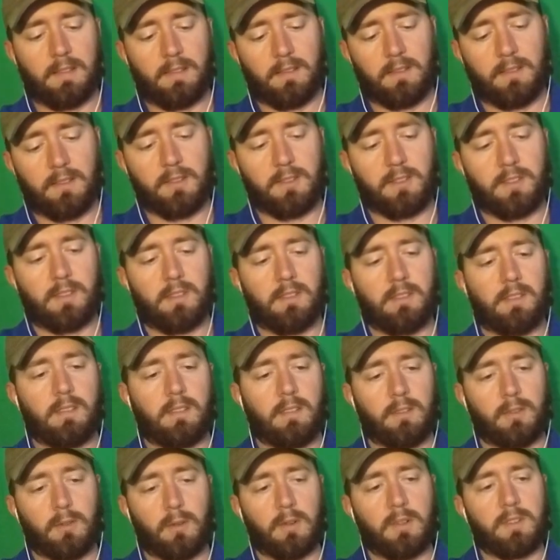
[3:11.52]
there's,
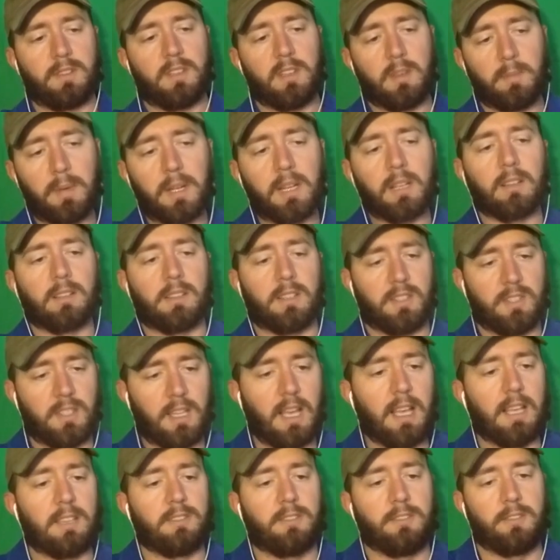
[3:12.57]
of course, depending on the
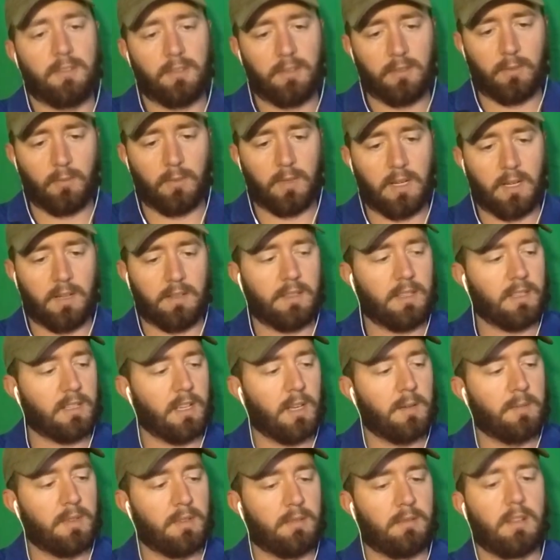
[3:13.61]
size that you're going to wear, and they
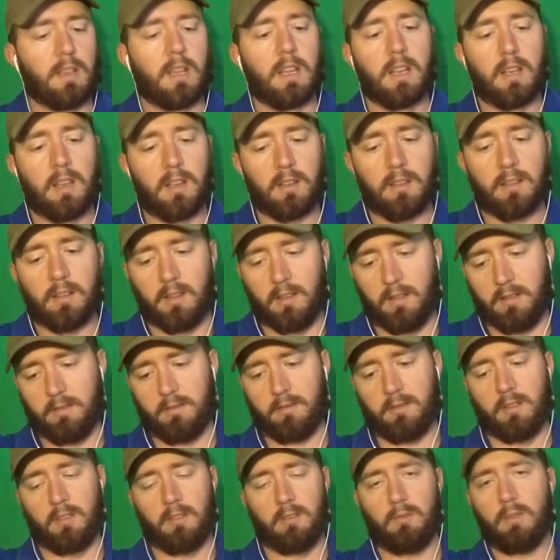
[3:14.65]
come in
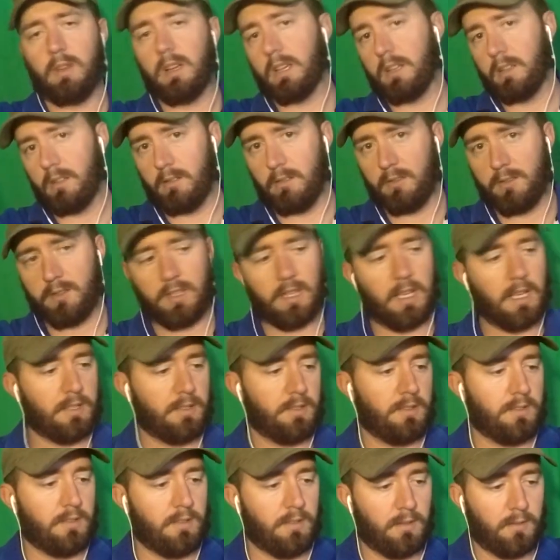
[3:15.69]
all the regular sizes,
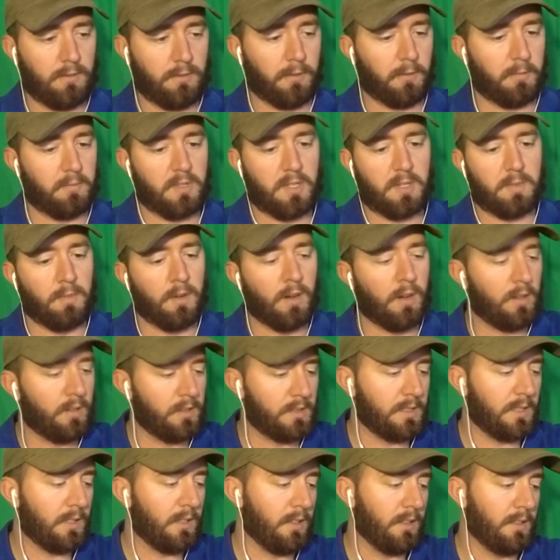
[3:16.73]
you know, from small
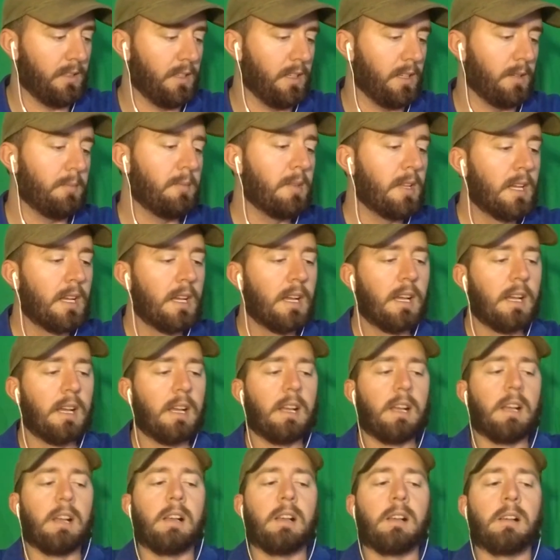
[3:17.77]
and on up.
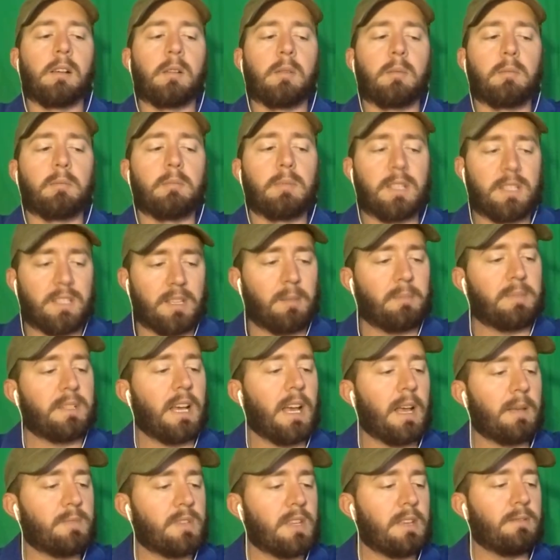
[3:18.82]
But
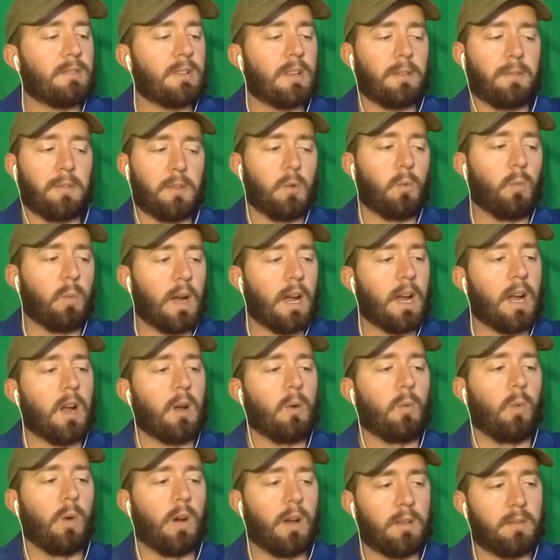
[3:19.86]
sometimes even if you wear
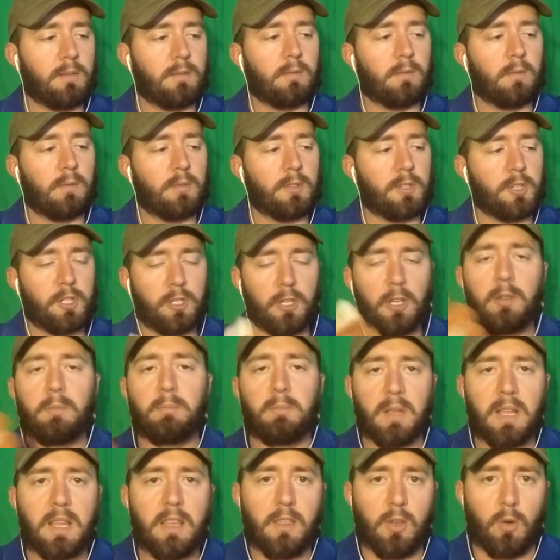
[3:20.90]
what should
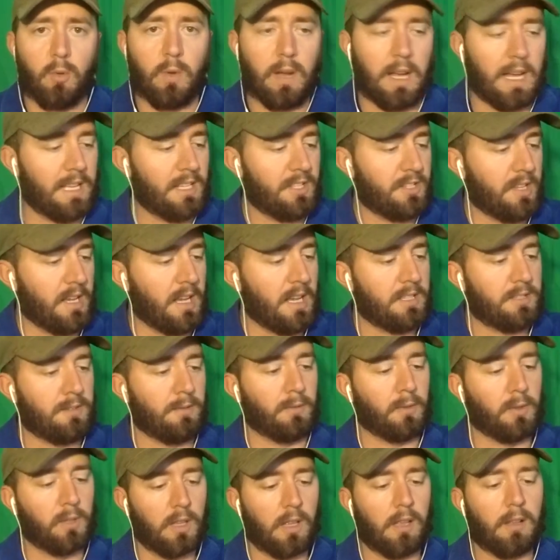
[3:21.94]
be the right size of
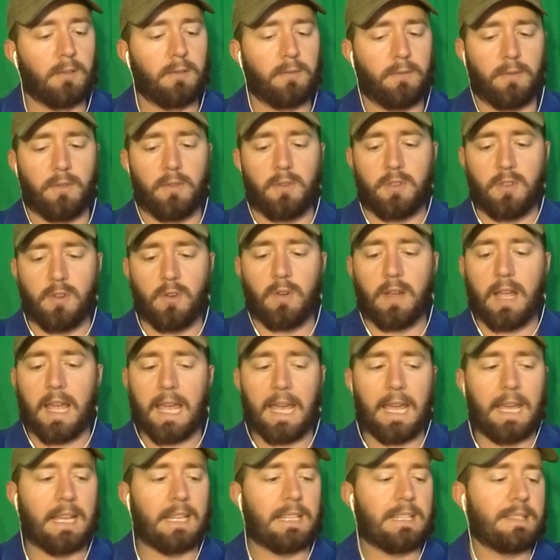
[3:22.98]
glove for your
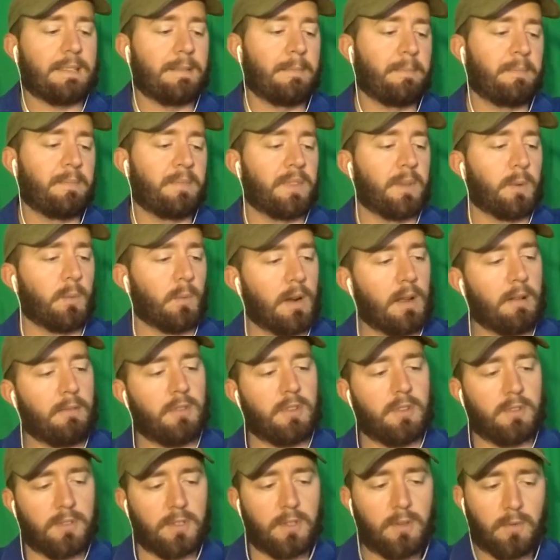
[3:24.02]
hands, whenever you
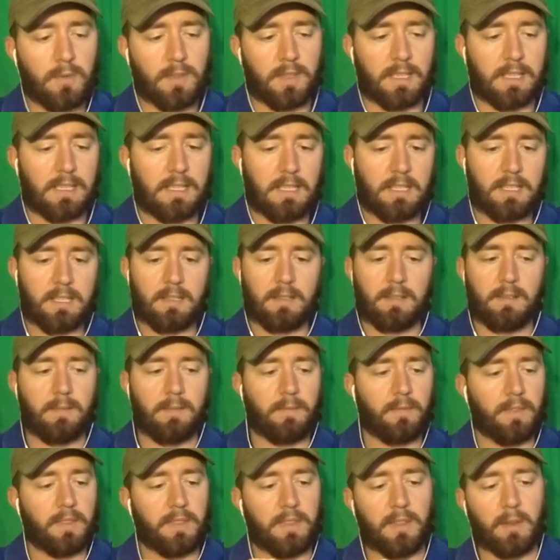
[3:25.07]
do this,
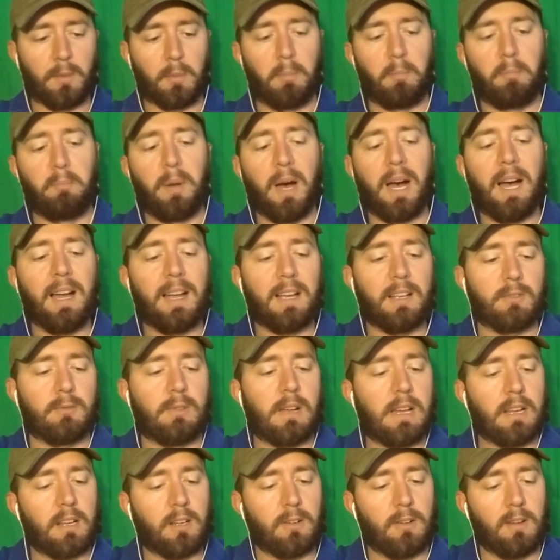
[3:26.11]
they'll bind
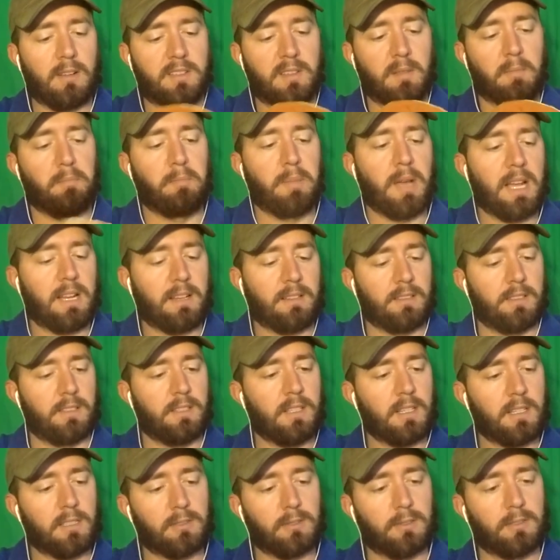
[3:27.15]
right across the back of the
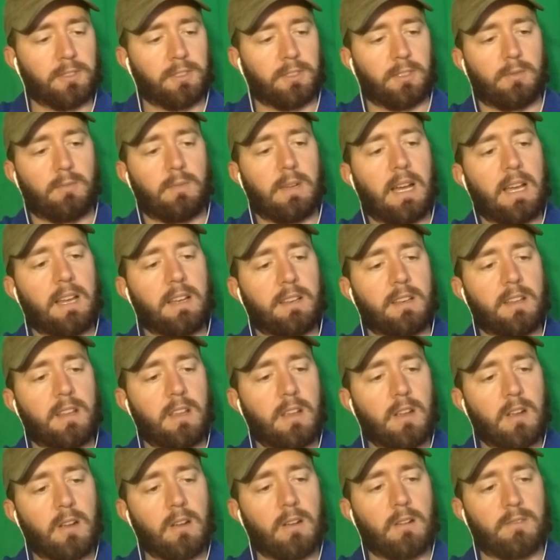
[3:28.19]
knuckles or right in
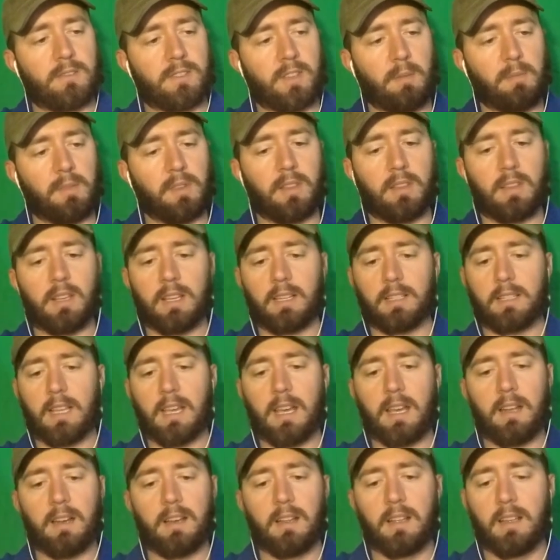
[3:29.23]
here or something like
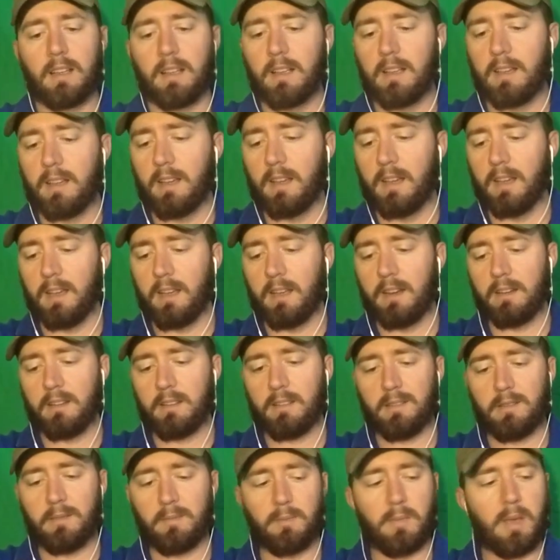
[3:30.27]
that. And
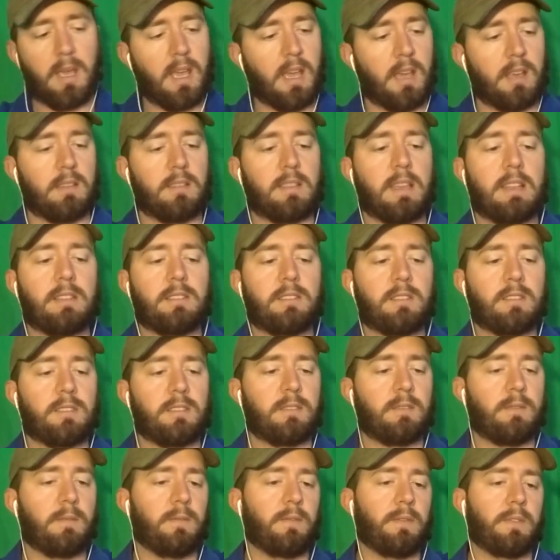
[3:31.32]
man, that just
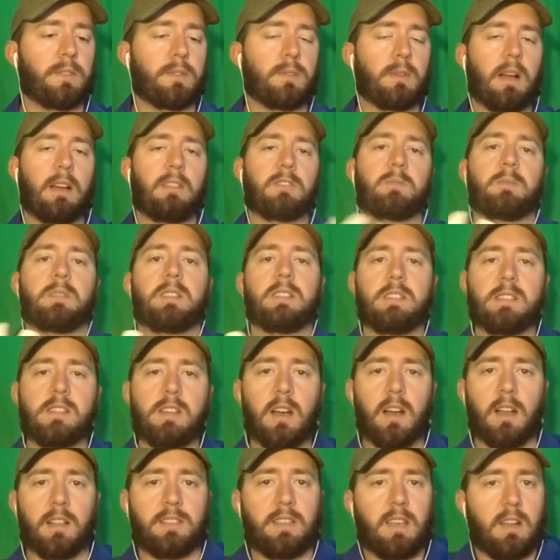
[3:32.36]
drives me
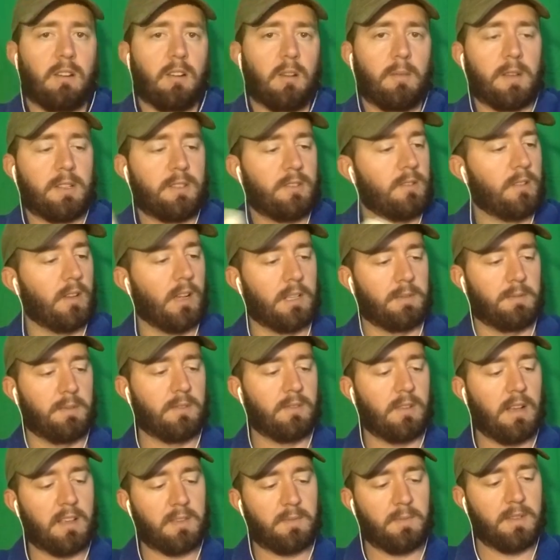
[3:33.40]
nuts. I don't know about you guys, but it
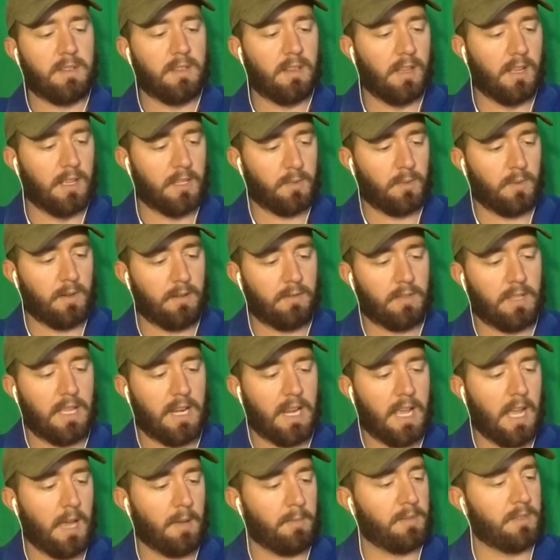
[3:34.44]
drives me nuts whenever that
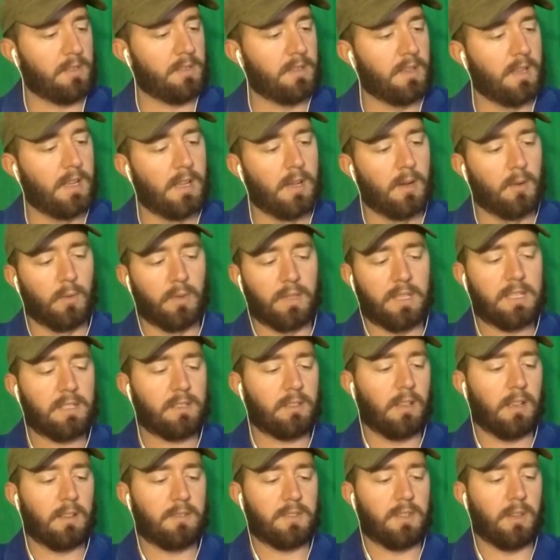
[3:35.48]
happens. Well, these
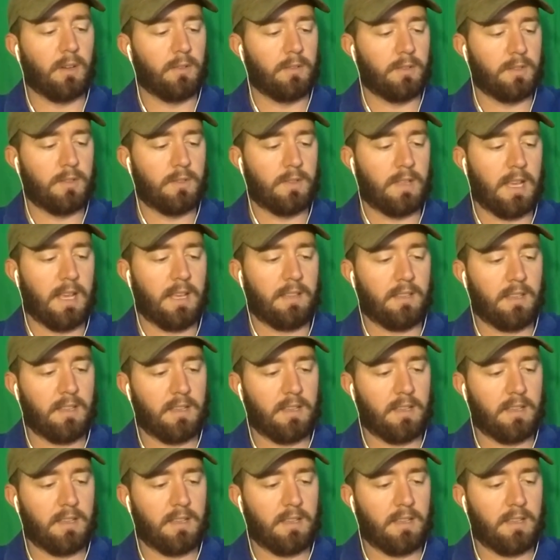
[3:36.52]
gloves don't do that.